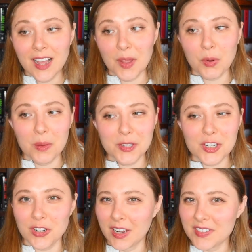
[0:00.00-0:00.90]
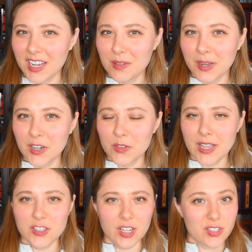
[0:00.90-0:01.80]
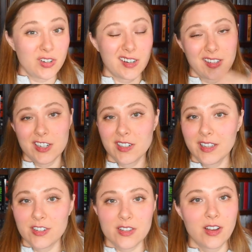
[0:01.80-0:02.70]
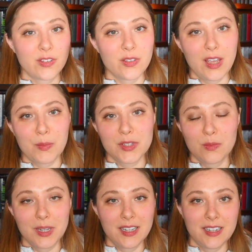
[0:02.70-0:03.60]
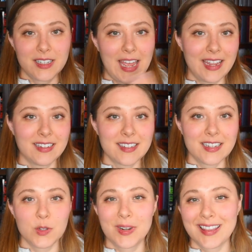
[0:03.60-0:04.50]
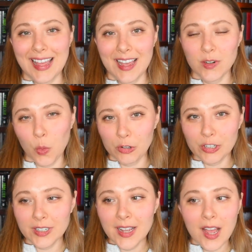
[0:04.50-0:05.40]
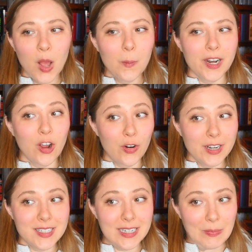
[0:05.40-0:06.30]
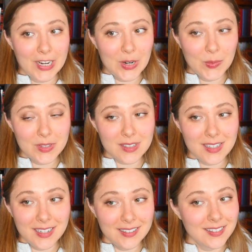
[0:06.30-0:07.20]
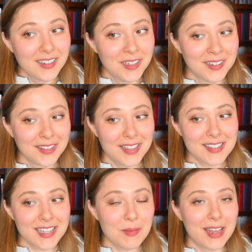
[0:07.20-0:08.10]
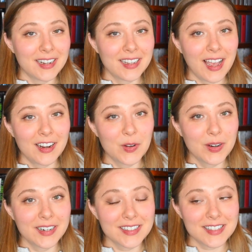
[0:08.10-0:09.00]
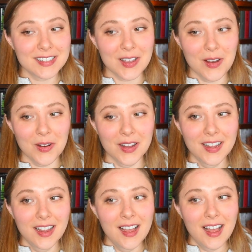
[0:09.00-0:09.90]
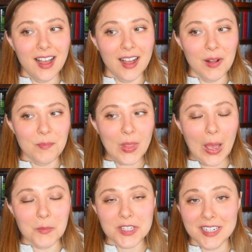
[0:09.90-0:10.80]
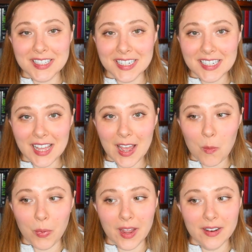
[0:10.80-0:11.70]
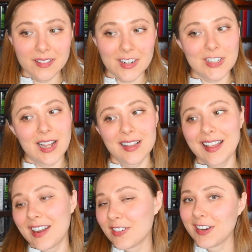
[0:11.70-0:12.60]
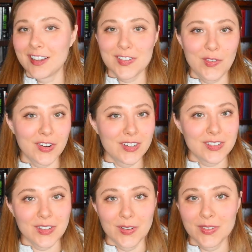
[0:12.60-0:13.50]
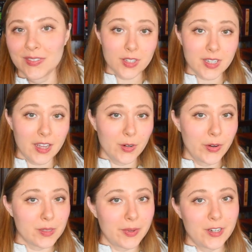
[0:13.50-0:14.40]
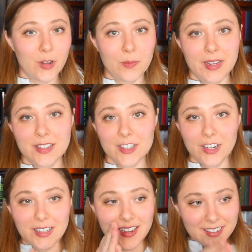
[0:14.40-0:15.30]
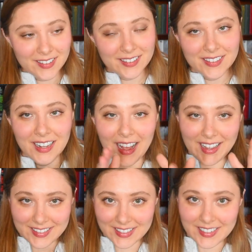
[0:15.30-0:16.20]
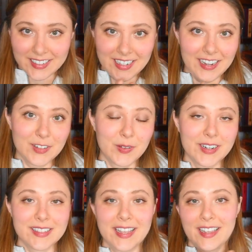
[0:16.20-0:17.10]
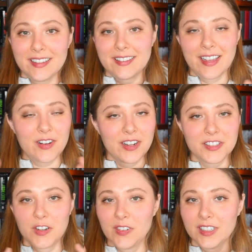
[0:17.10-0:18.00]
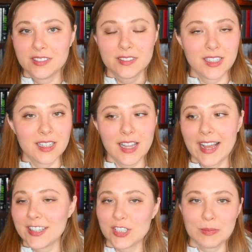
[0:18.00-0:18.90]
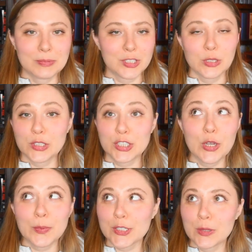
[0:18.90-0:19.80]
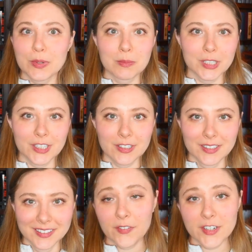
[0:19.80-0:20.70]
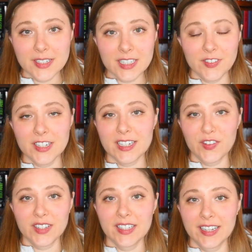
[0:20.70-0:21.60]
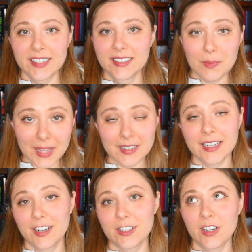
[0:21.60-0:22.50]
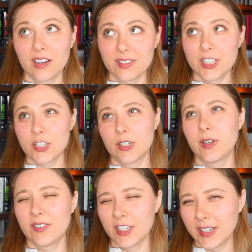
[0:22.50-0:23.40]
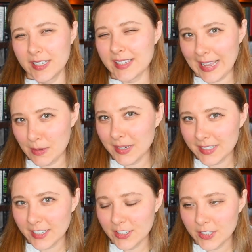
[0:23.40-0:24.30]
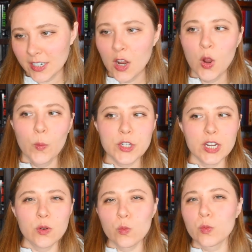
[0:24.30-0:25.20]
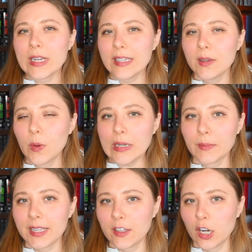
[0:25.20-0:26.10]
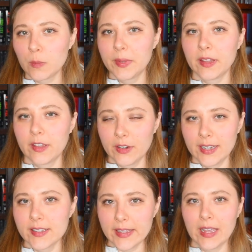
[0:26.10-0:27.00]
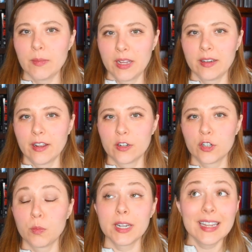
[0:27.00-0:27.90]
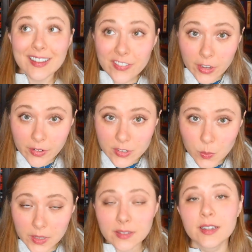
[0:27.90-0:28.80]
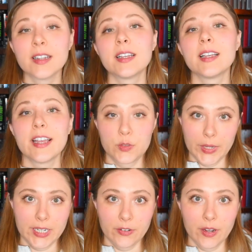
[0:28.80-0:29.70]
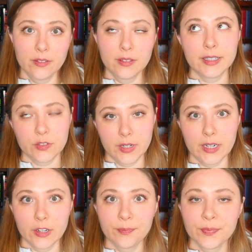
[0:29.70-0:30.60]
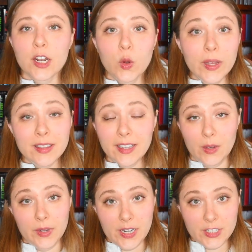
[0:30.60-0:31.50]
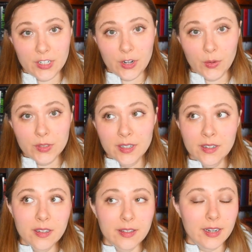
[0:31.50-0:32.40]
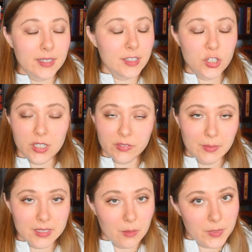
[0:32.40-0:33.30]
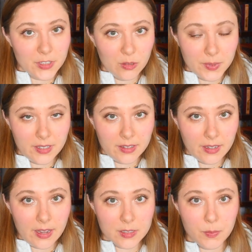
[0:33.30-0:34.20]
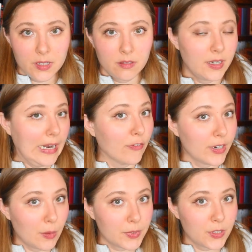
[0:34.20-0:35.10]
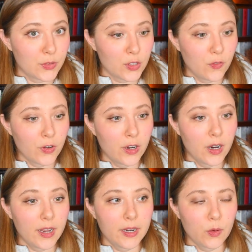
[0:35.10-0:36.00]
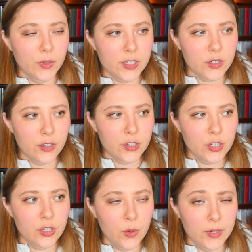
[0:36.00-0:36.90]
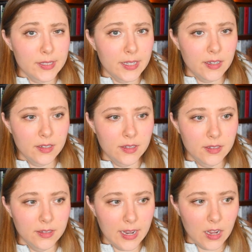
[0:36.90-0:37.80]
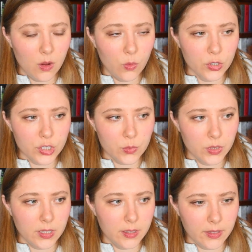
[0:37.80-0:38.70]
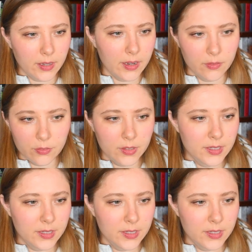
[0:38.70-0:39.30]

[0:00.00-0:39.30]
I probably should have taken my notes just chronologically and just gone through the episode beginning to end and do it in that order, but I already did my notes in these thematic categories, so I'm just gonna stick to that, but there's a lot of crossover, so these categories by no means are like isolated categories. They cross over. The lines are super, super blurred. But first things first, I feel like the main character of this show, if there is a main character, which I don't really want to make the argument that there is a main character, but if there is one, it's Rhaenyra, at least right now. And a quick thing I wanted to note that isn't just from this episode, but that has been in every episode so far, and I really started to notice it now, or just really like kind of,